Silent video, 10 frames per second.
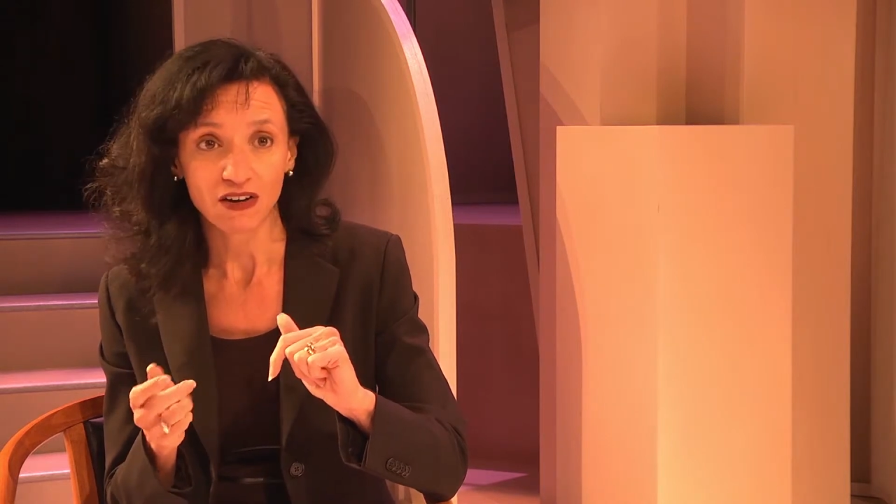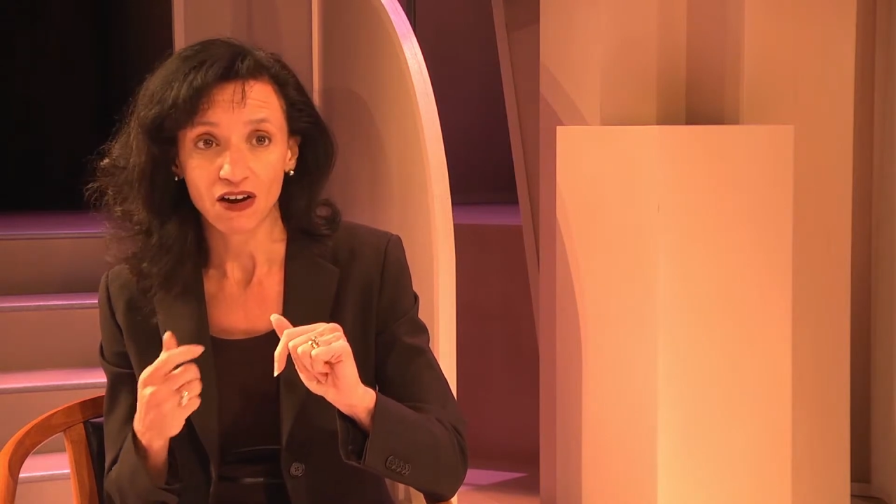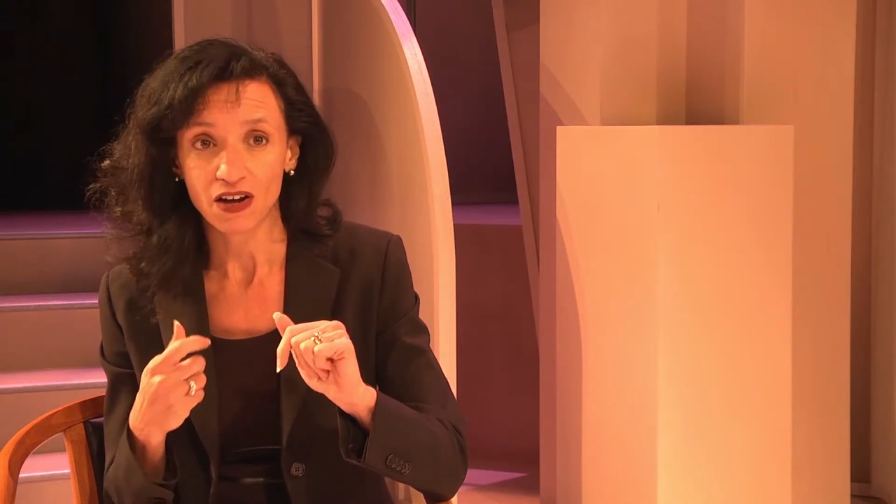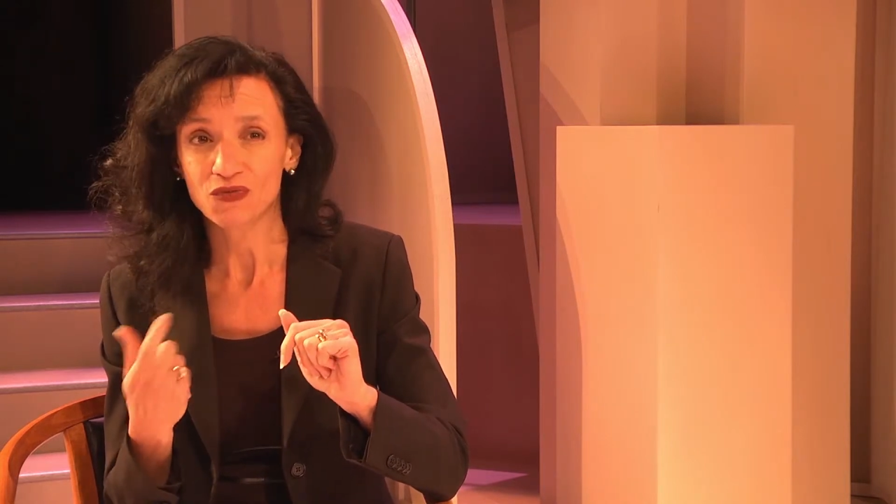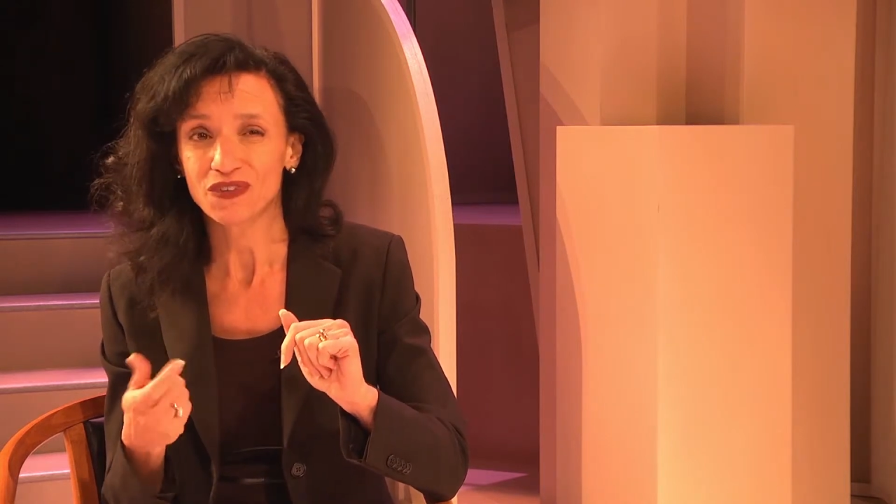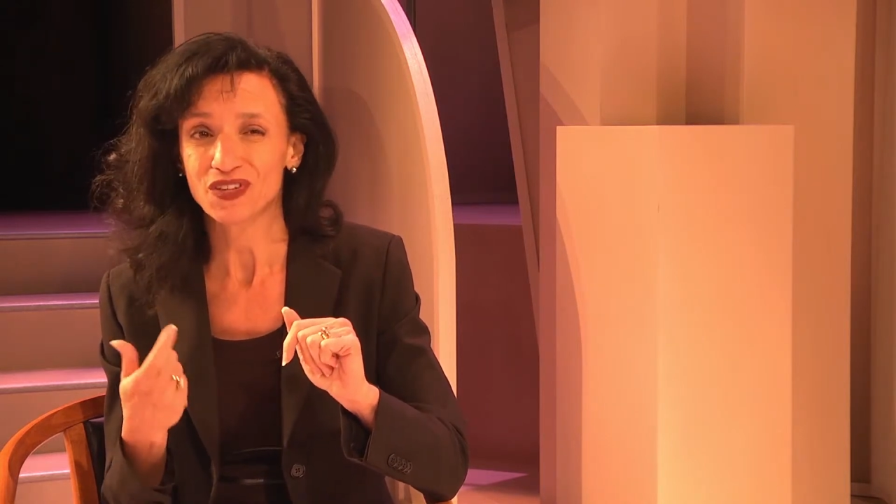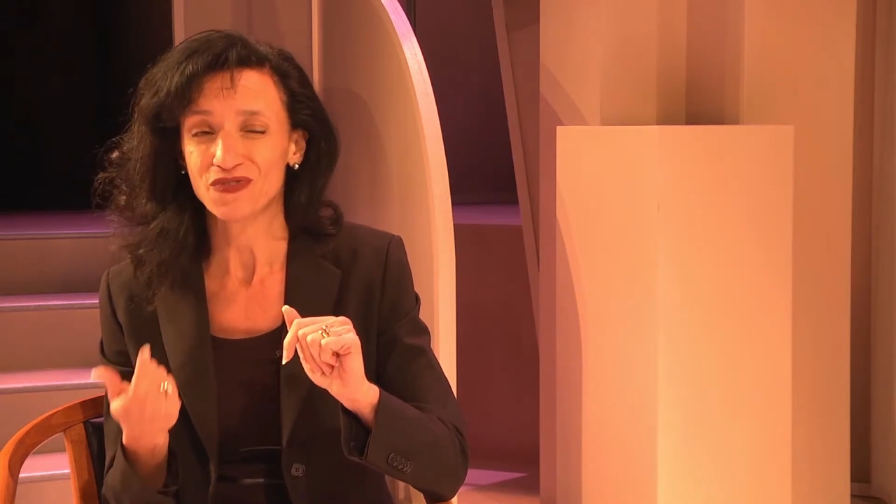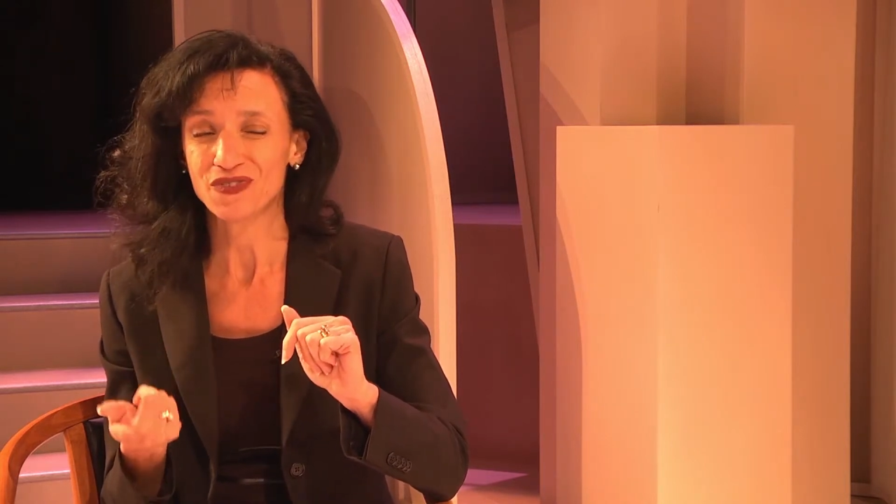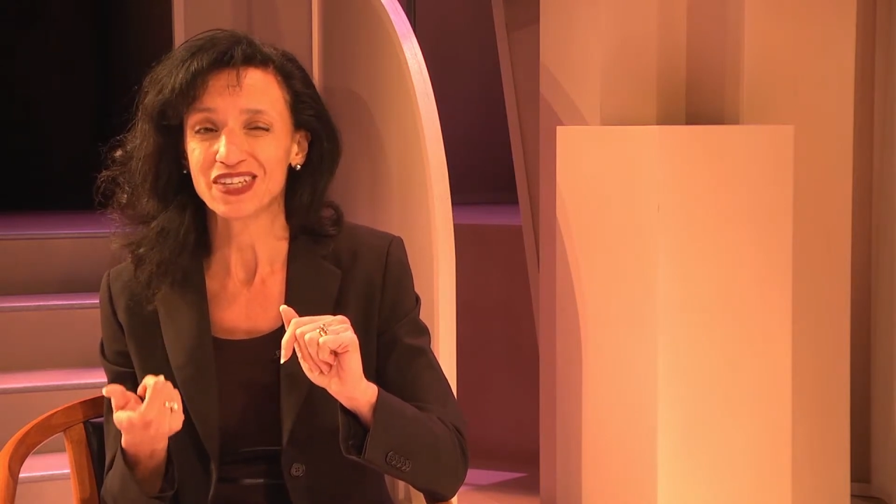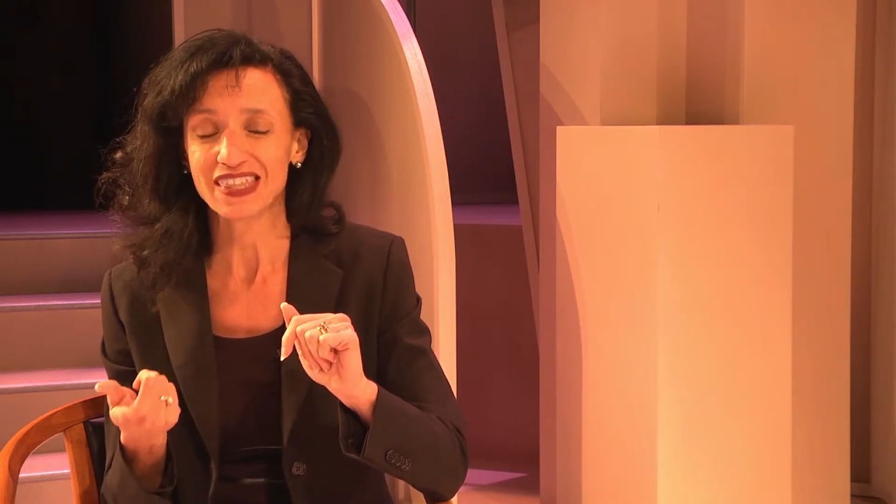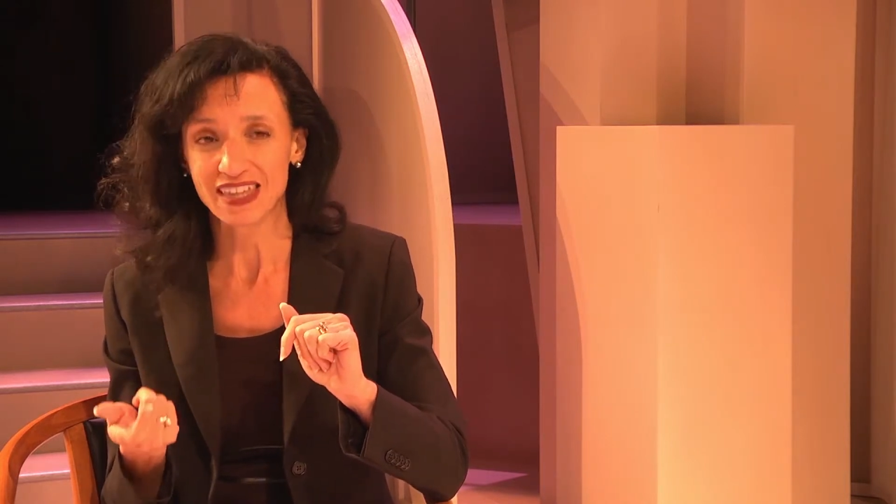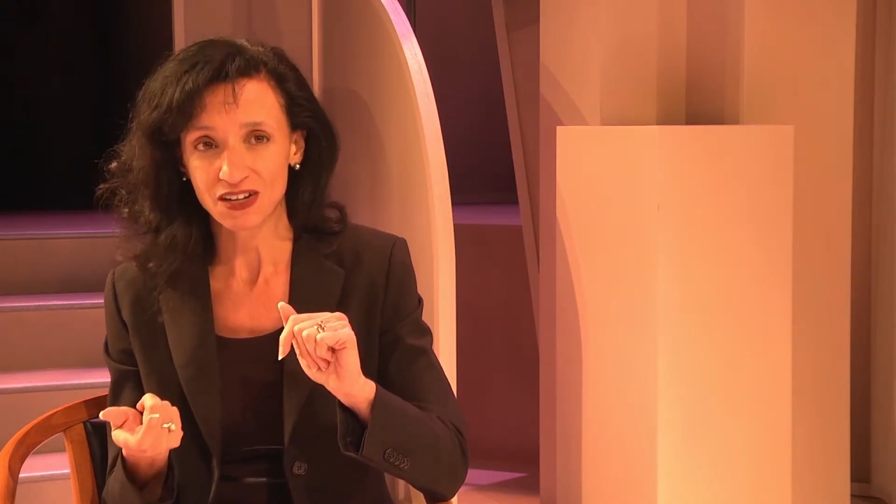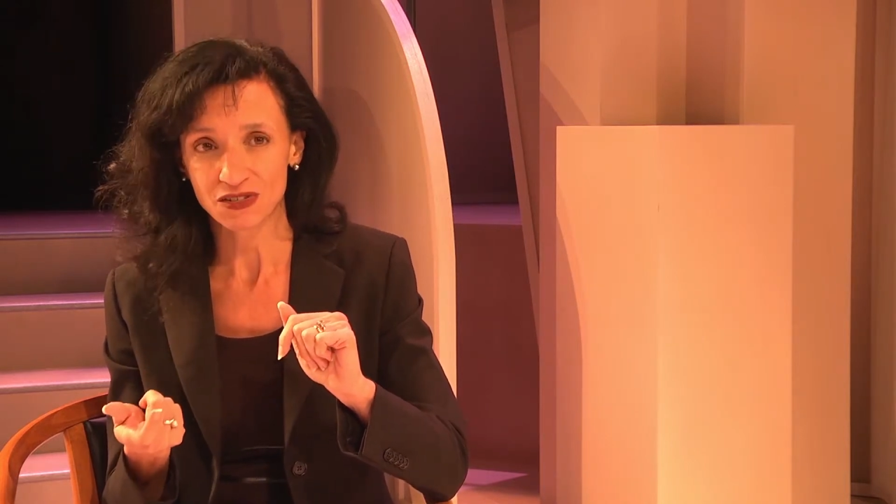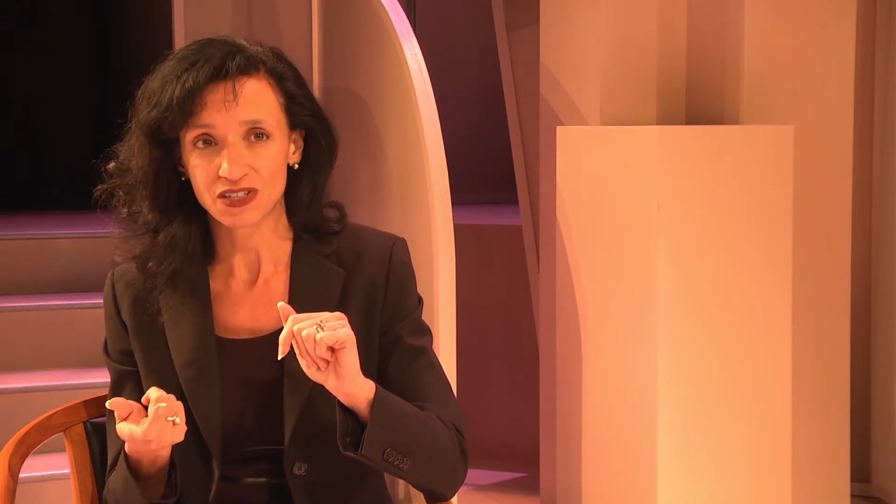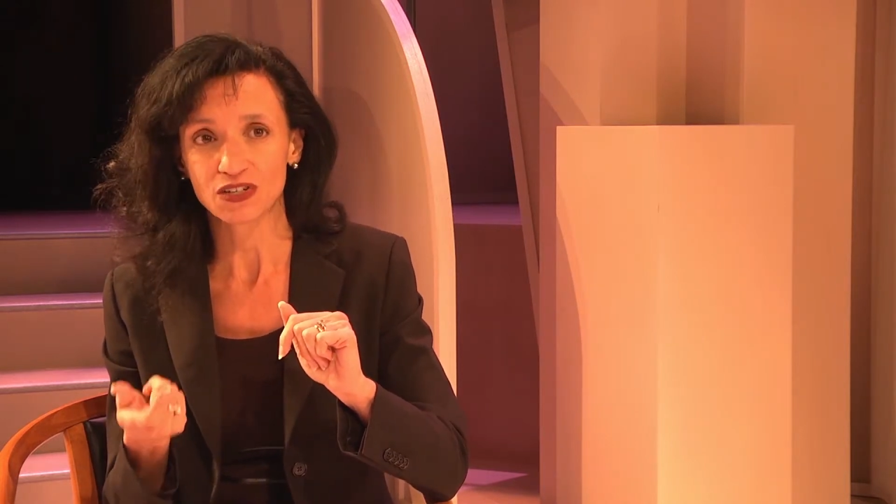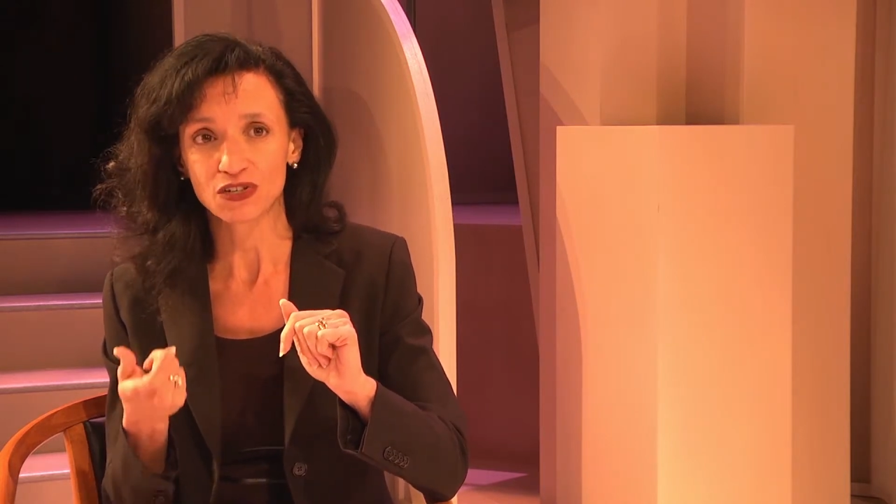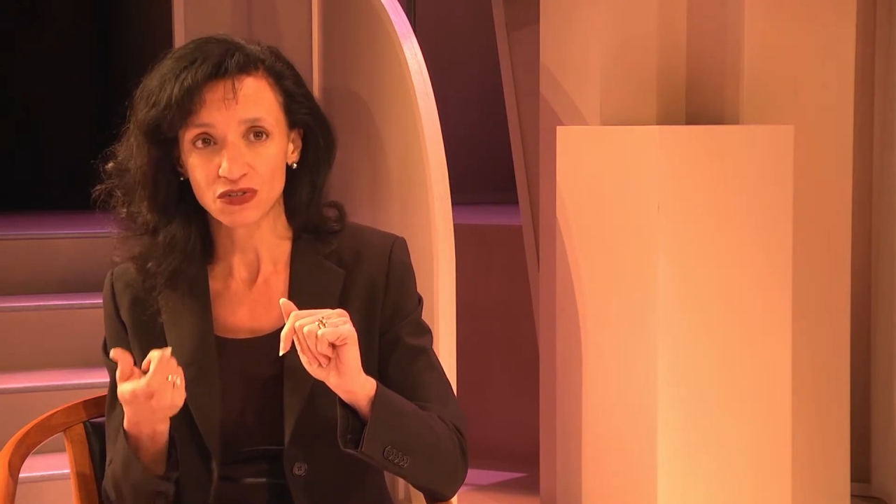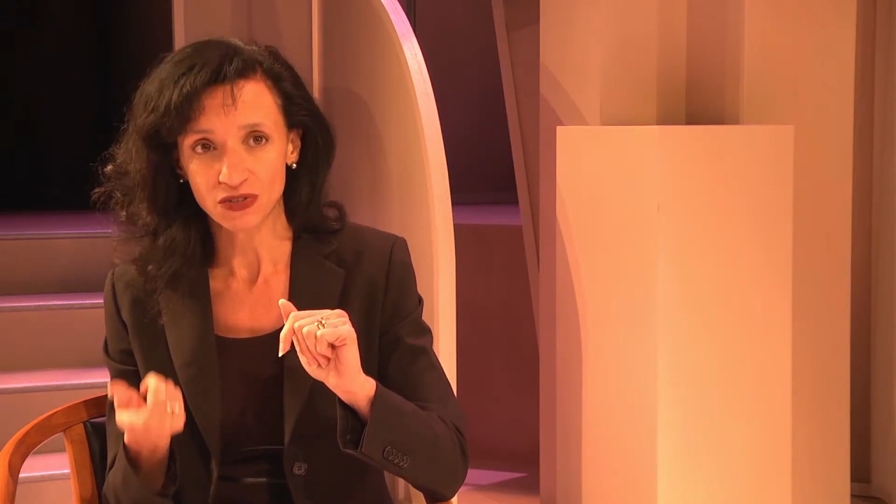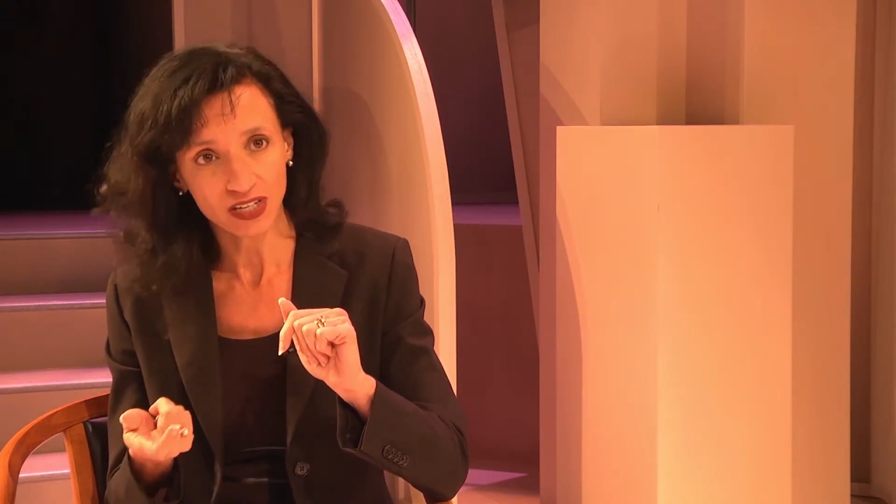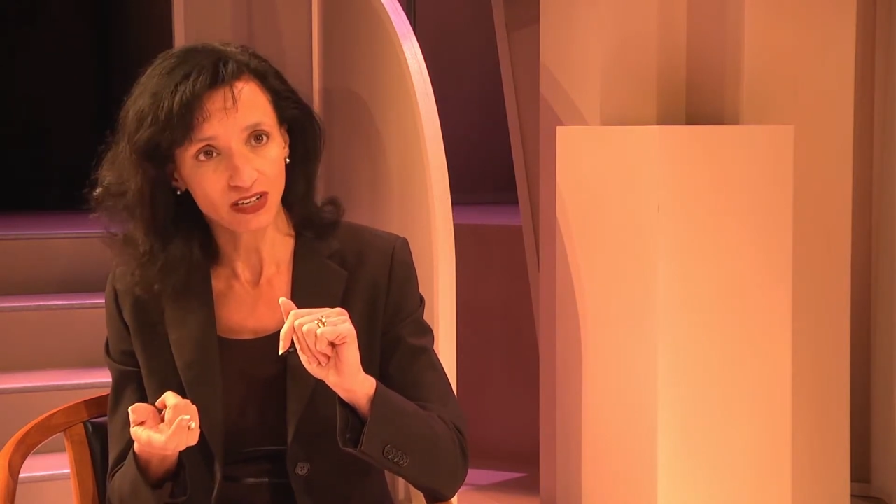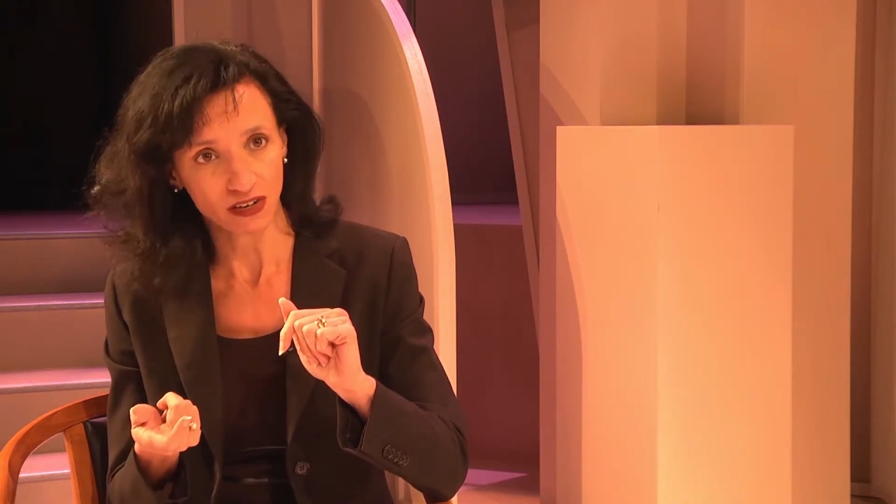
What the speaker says: on roughly 50,000 unique